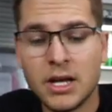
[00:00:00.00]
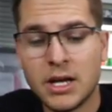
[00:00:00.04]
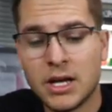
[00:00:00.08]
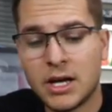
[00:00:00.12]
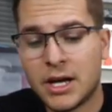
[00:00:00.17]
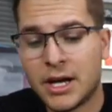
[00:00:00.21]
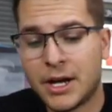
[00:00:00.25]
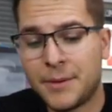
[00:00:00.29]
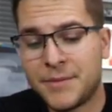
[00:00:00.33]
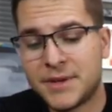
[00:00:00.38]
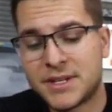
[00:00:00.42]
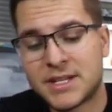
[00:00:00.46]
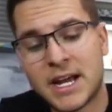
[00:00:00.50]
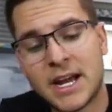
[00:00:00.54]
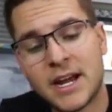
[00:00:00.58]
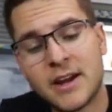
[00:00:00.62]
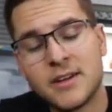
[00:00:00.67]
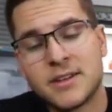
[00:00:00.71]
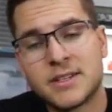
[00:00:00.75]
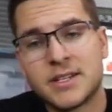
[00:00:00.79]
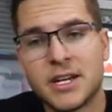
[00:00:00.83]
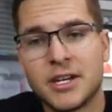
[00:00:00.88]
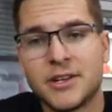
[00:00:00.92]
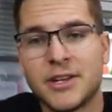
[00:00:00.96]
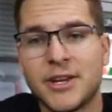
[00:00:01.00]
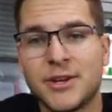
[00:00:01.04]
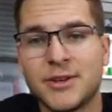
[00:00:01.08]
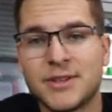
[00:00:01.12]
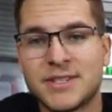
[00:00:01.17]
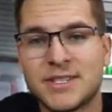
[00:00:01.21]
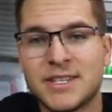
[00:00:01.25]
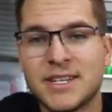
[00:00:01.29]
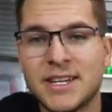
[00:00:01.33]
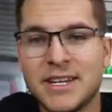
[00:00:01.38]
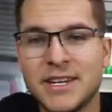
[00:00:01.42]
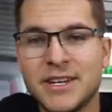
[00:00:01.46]
The tires here that you
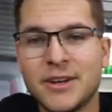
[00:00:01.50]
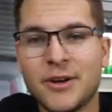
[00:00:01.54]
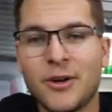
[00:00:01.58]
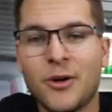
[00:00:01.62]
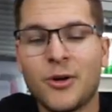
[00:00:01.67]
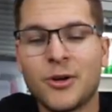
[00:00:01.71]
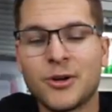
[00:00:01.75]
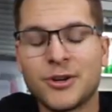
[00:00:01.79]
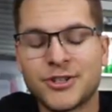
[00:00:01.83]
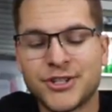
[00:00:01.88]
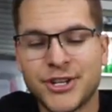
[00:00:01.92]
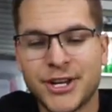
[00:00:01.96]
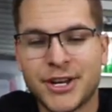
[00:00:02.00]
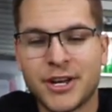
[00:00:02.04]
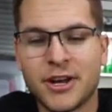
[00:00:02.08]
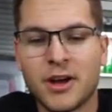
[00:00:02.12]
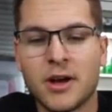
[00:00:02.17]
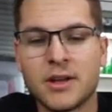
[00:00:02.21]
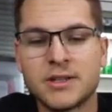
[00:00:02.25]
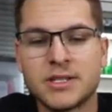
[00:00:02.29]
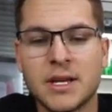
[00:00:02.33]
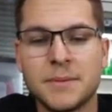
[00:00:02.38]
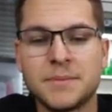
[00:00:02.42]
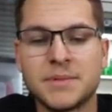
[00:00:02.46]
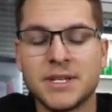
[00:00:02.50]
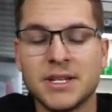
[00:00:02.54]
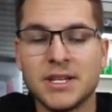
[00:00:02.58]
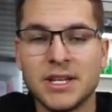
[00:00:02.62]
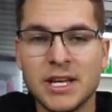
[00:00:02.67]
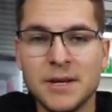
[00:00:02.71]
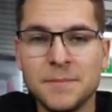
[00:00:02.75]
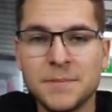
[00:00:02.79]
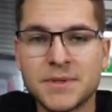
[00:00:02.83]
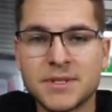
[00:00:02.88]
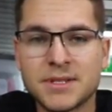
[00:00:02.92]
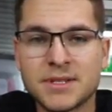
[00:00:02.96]
see are Jconcepts
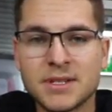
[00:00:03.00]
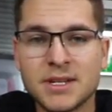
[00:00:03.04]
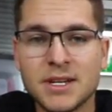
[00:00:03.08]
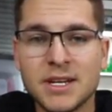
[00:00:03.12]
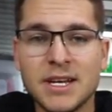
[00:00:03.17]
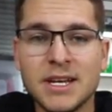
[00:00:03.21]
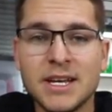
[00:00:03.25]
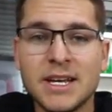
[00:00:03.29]
Ellipse.